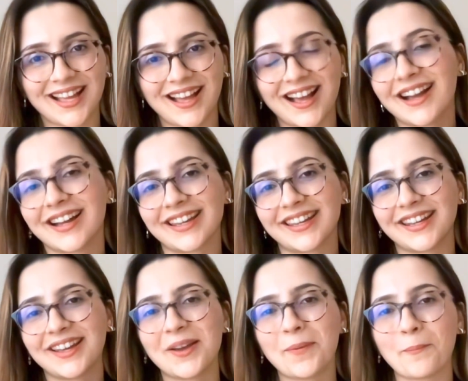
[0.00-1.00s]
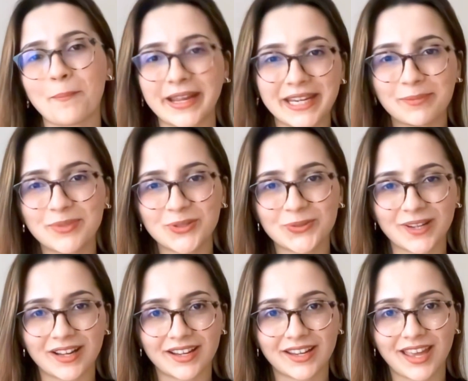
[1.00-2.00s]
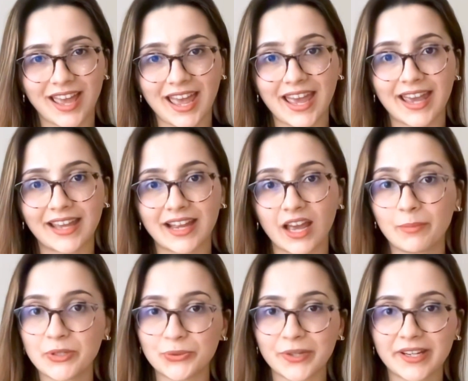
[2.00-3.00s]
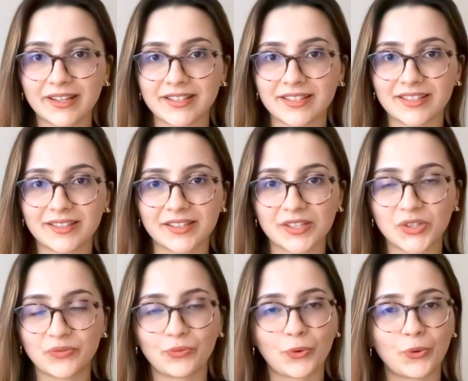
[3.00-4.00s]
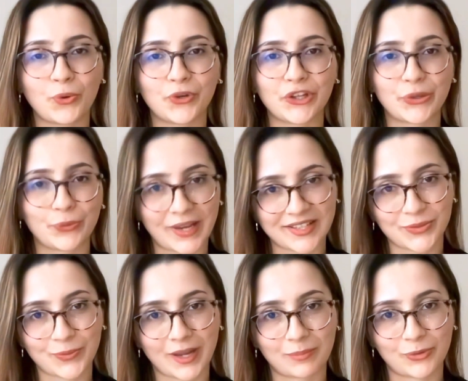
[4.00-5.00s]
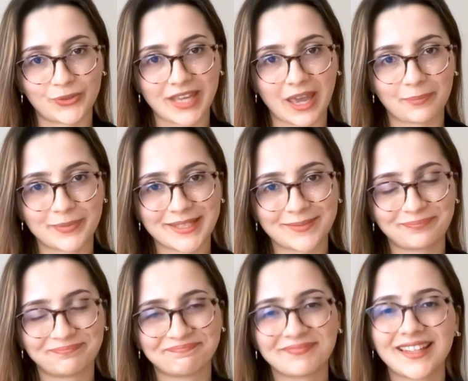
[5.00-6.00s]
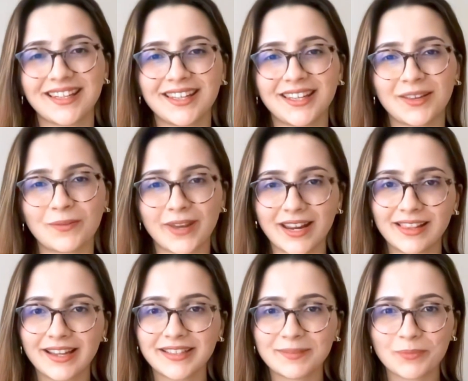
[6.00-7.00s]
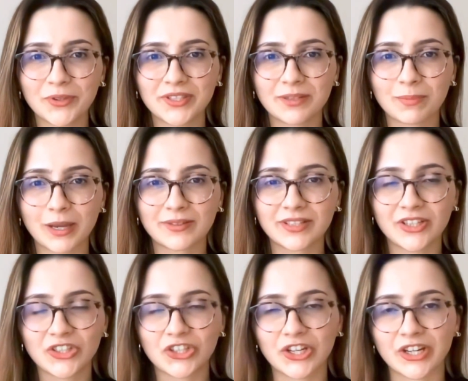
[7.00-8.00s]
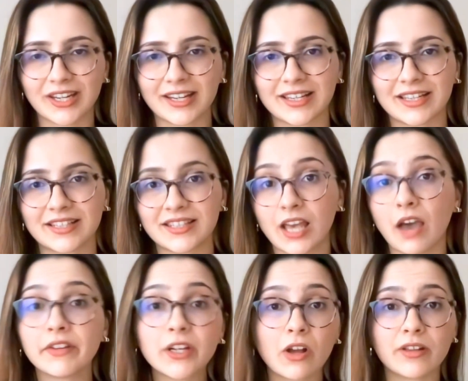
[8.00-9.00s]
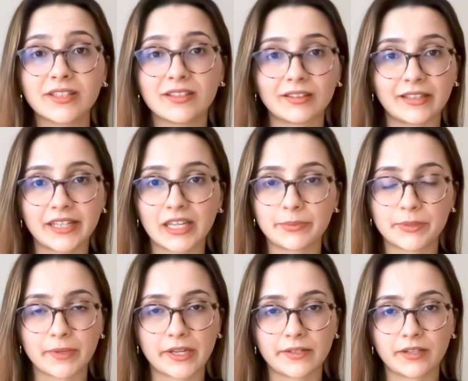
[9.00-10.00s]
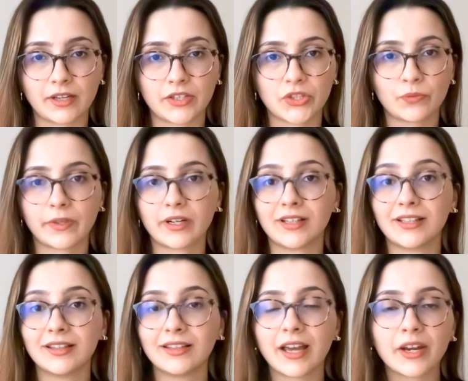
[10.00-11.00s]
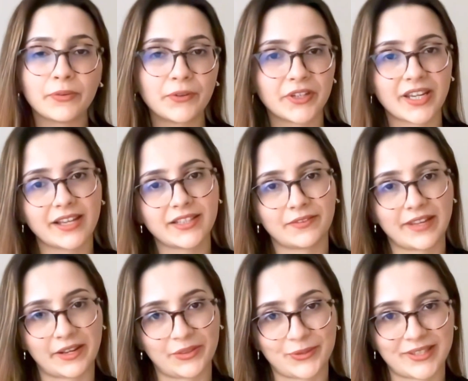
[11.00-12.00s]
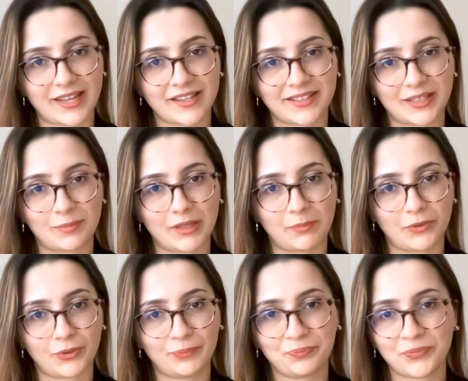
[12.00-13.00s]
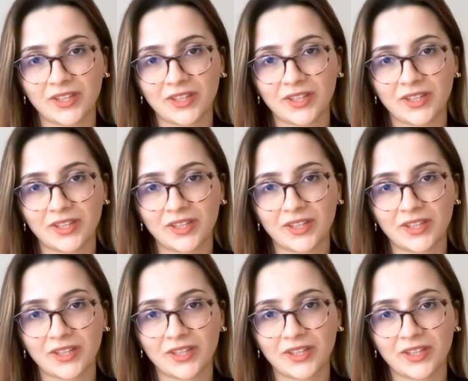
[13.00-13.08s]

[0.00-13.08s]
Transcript: Hi, my name is Tülay and I'm a training assistant for our UX UI bootcamps. What I like the most about teaching is how it constantly keeps me in touch with a lot of creative and enthusiastic people.